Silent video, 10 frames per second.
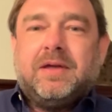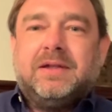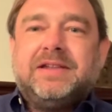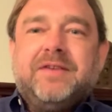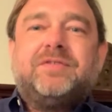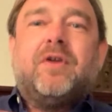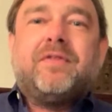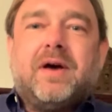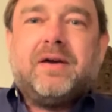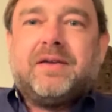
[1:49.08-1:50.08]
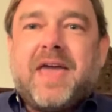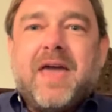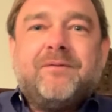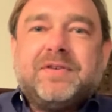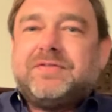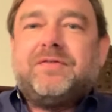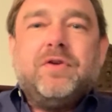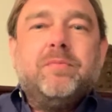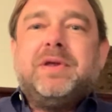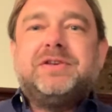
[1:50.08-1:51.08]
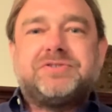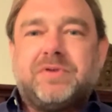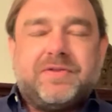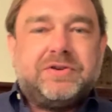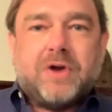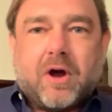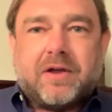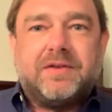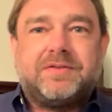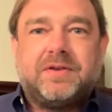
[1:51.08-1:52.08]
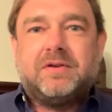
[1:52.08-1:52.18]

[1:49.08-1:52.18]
It leaves on the canvas of human history the darkest